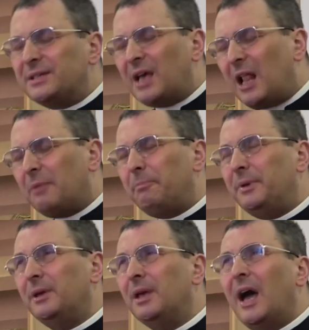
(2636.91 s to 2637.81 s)
help
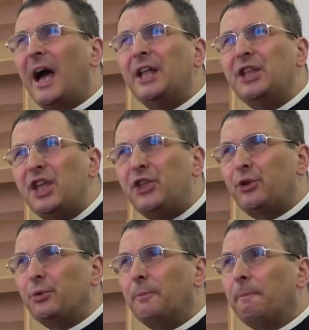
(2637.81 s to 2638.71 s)
me. I need
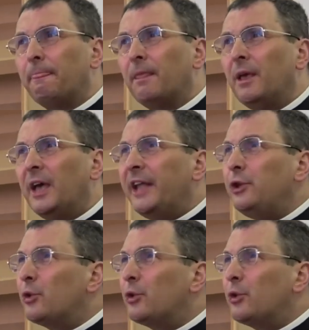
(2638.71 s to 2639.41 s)
you. And you